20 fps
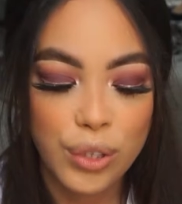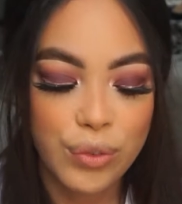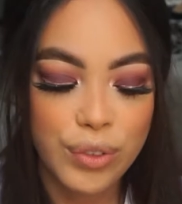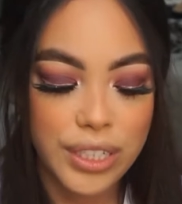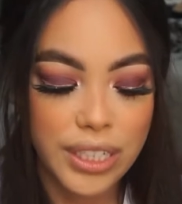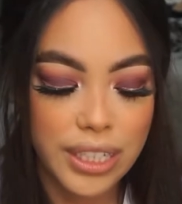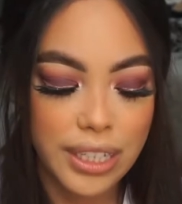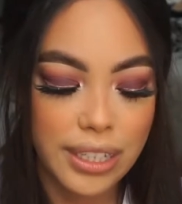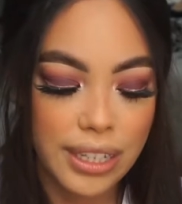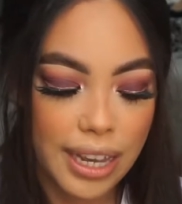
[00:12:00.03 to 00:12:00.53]

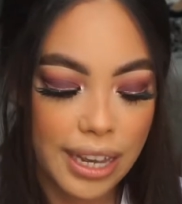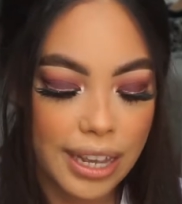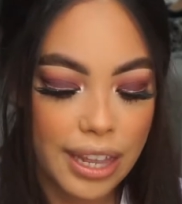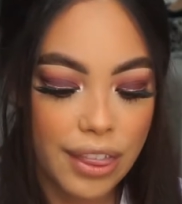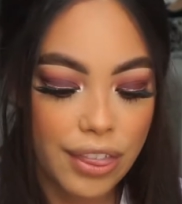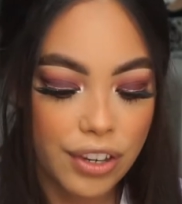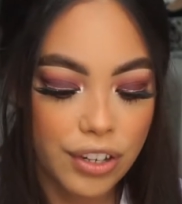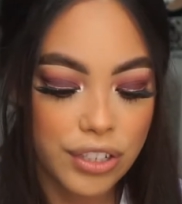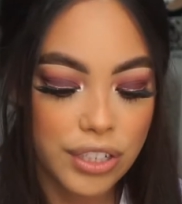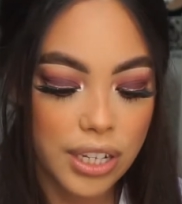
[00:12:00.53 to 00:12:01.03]
reason
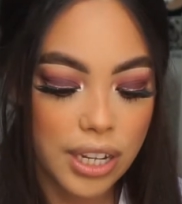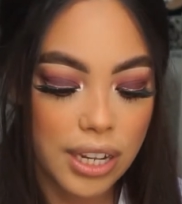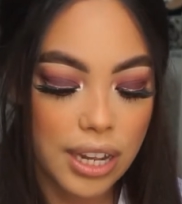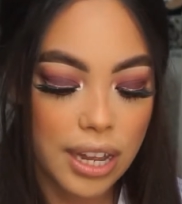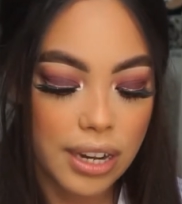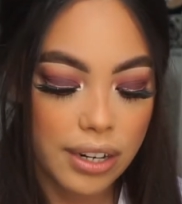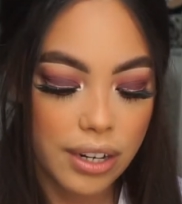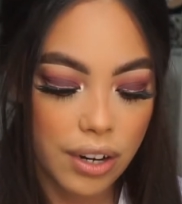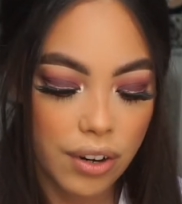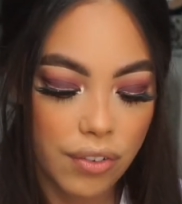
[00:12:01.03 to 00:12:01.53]
like there's a
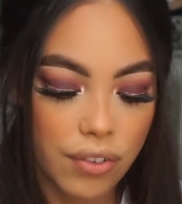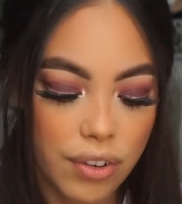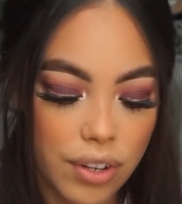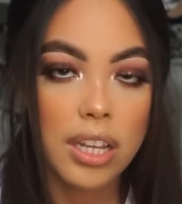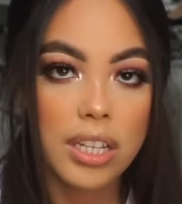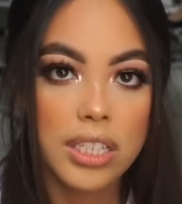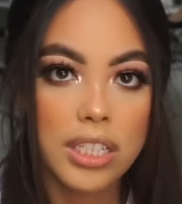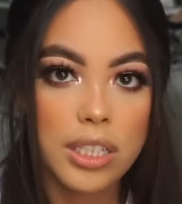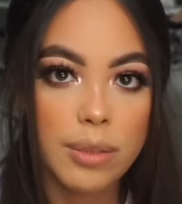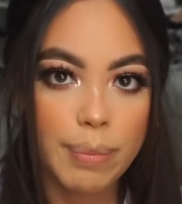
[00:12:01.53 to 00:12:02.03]
lot of
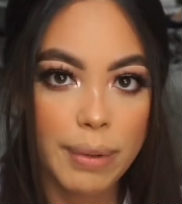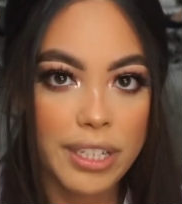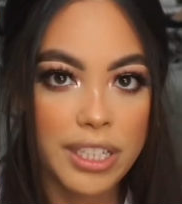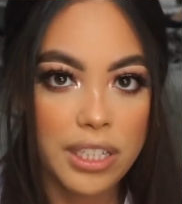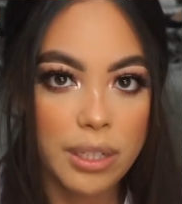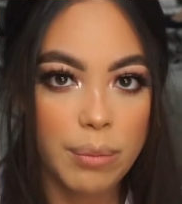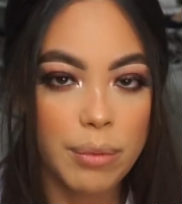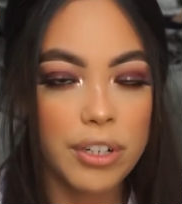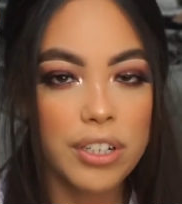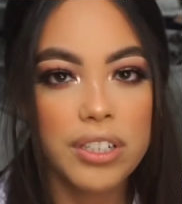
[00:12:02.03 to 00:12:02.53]

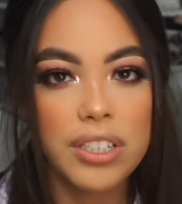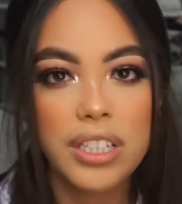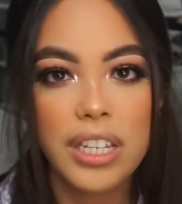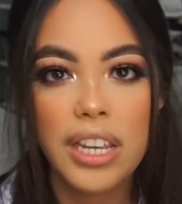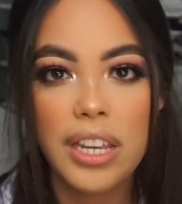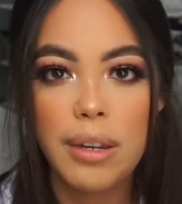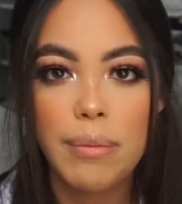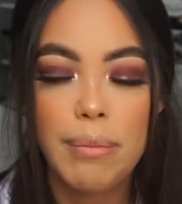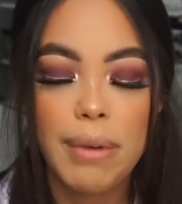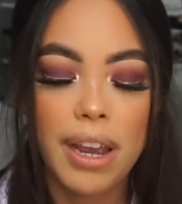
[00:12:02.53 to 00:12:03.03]
spicy books
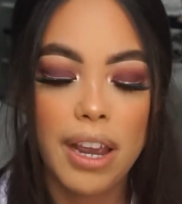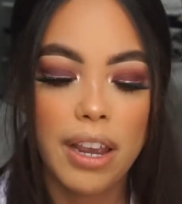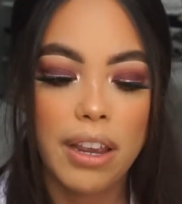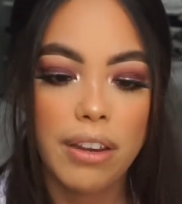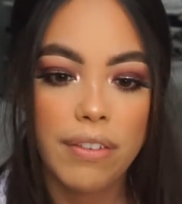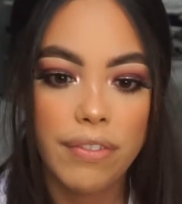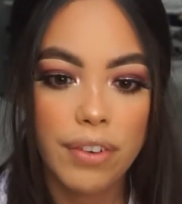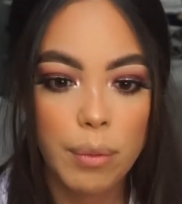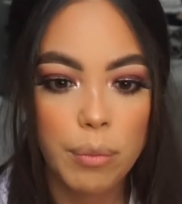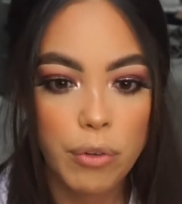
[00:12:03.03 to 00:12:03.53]
in
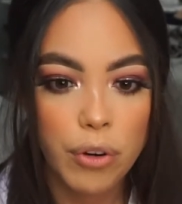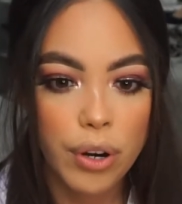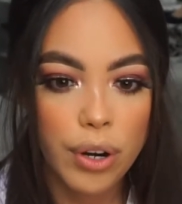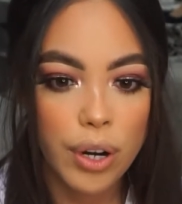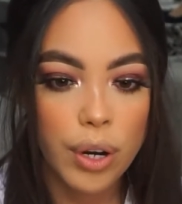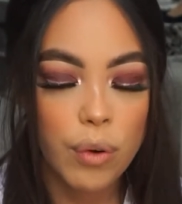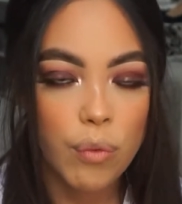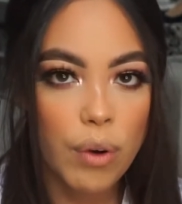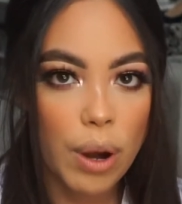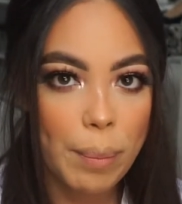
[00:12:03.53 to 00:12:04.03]
my
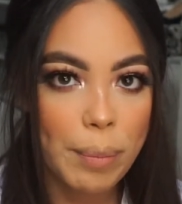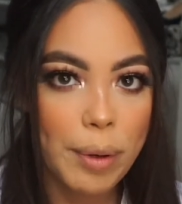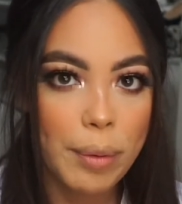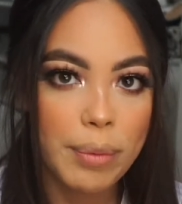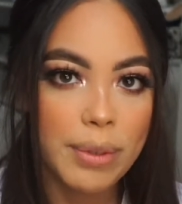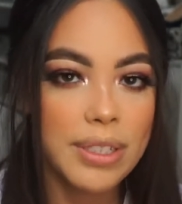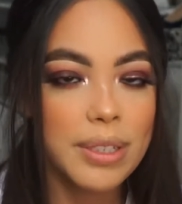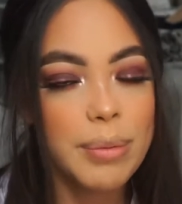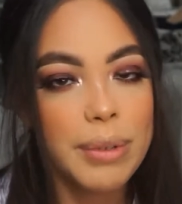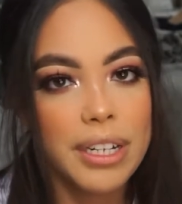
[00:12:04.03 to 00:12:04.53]
February
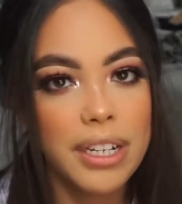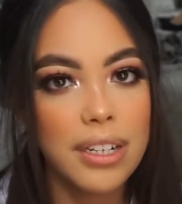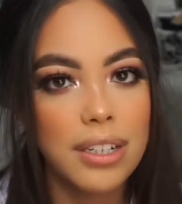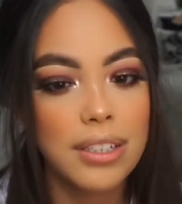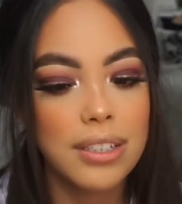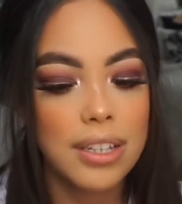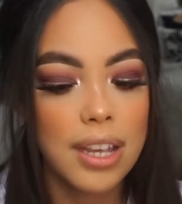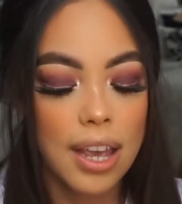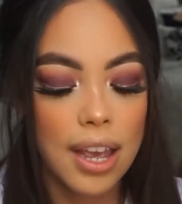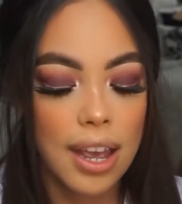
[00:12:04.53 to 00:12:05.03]
wrap-up is
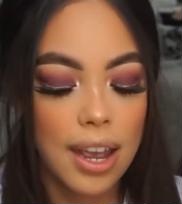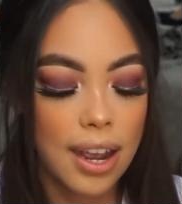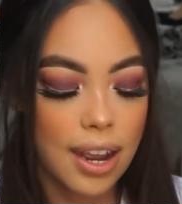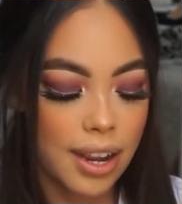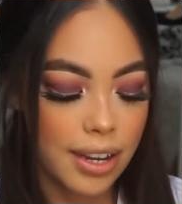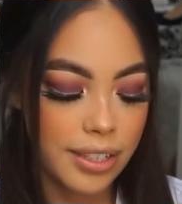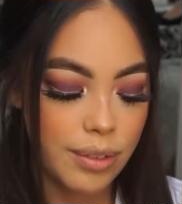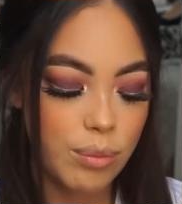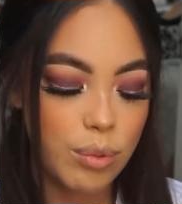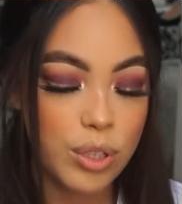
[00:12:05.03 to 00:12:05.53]
because
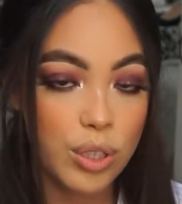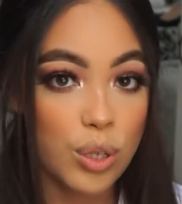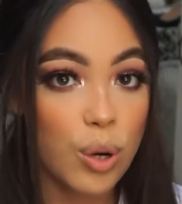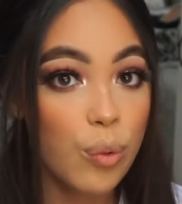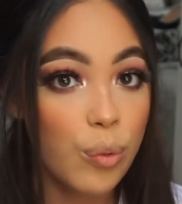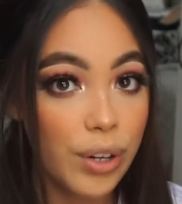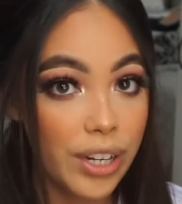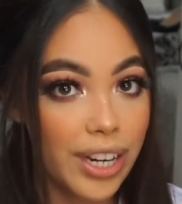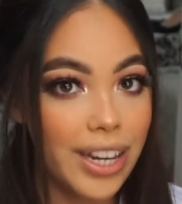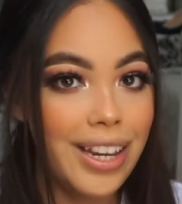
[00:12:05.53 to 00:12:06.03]
I was
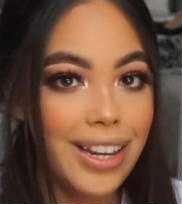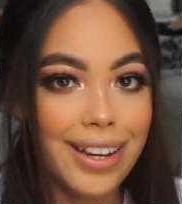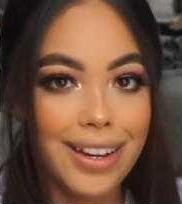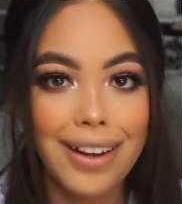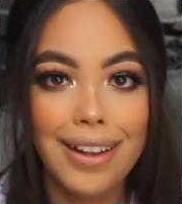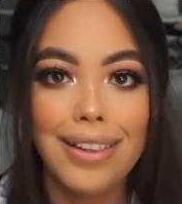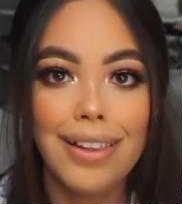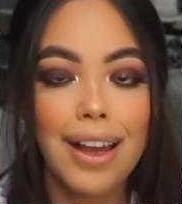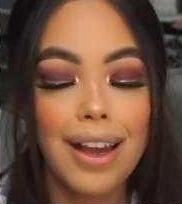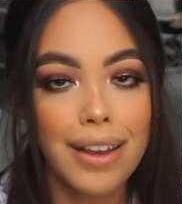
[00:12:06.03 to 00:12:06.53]
reading
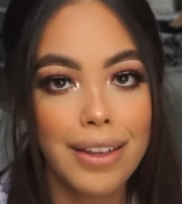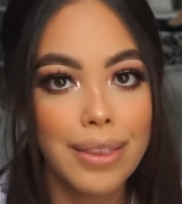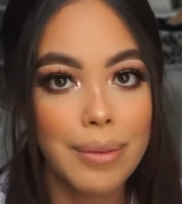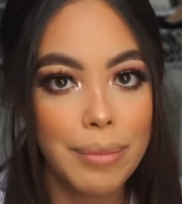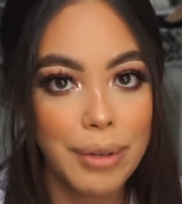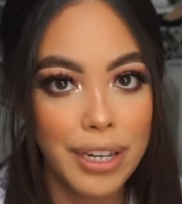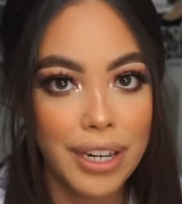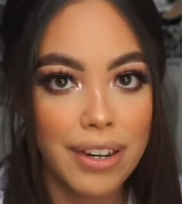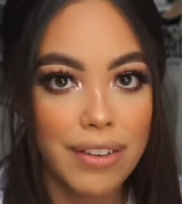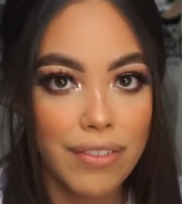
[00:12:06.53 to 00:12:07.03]
a lot in the
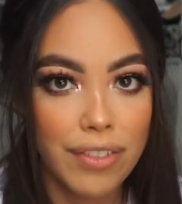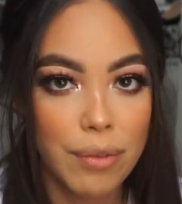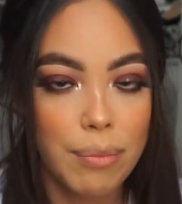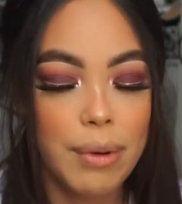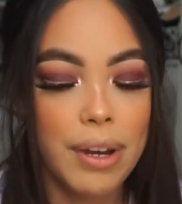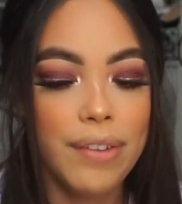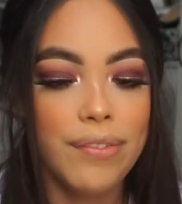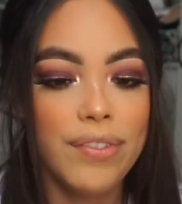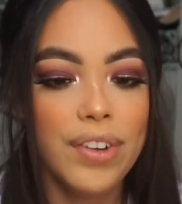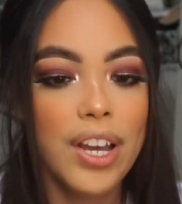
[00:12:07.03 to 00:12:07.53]
beginning of the
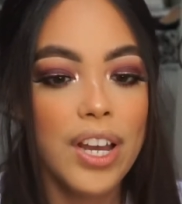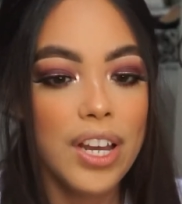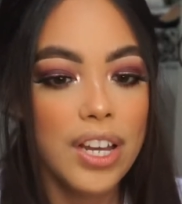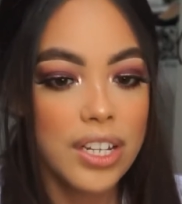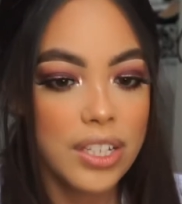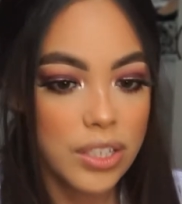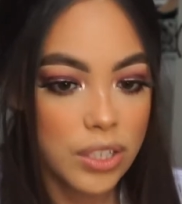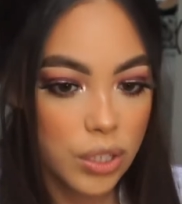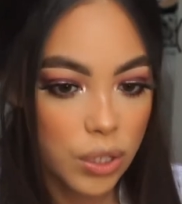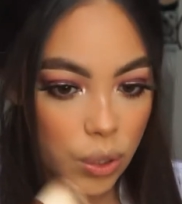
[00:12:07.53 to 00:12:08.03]
month
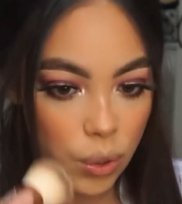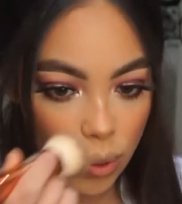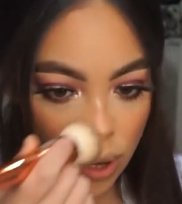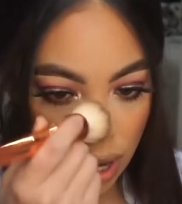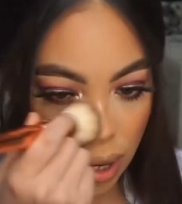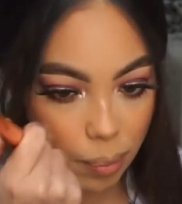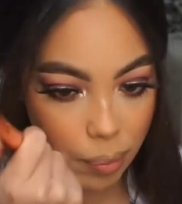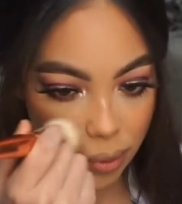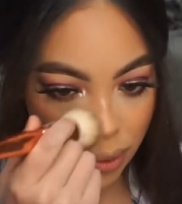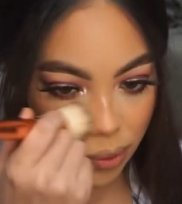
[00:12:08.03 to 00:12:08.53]
to
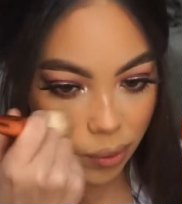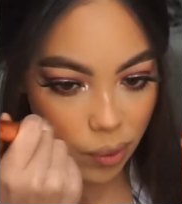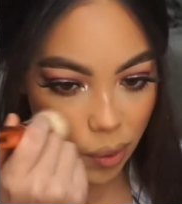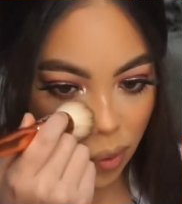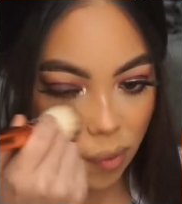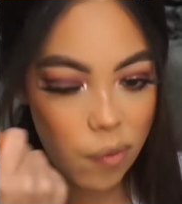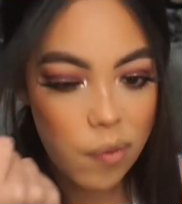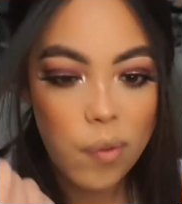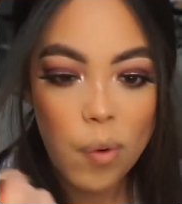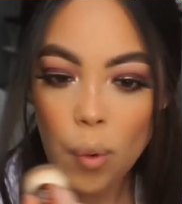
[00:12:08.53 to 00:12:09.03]

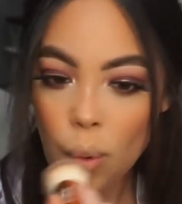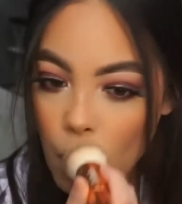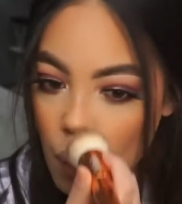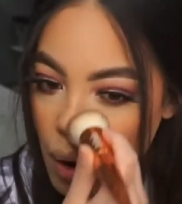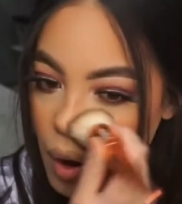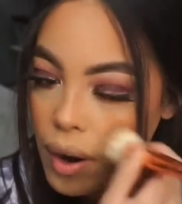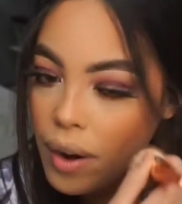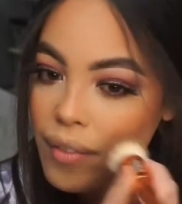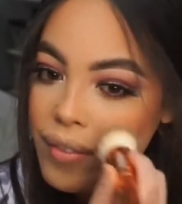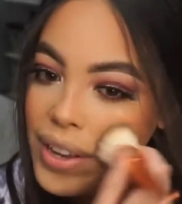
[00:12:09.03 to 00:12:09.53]
upload
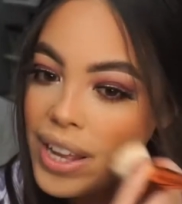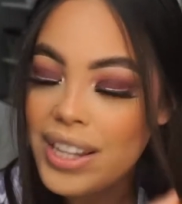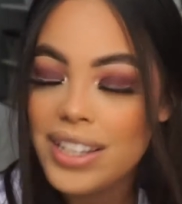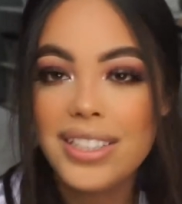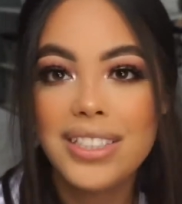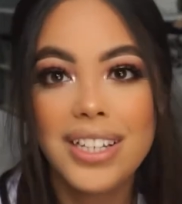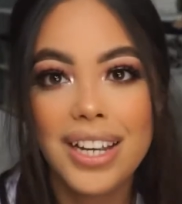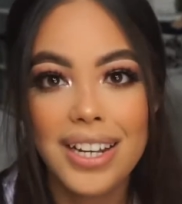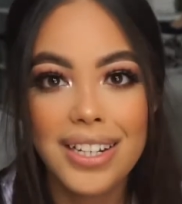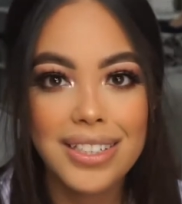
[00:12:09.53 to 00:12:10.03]
for
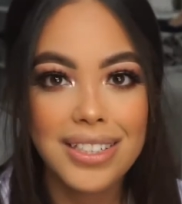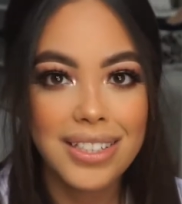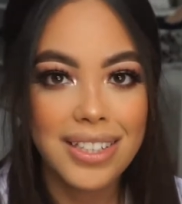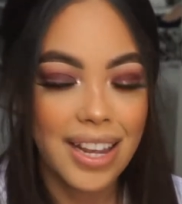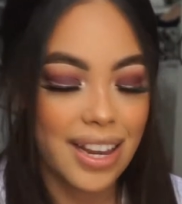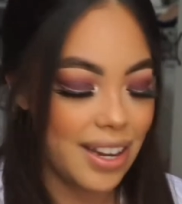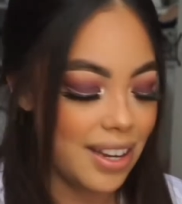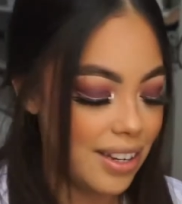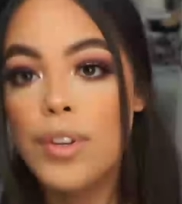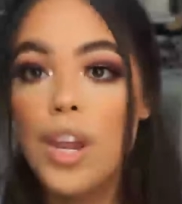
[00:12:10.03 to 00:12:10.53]
Valentine's
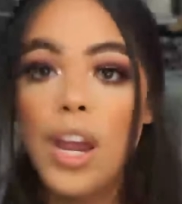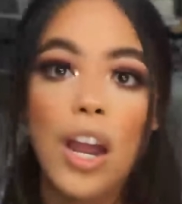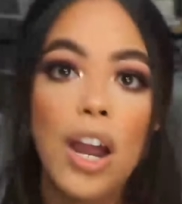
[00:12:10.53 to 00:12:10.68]
Day.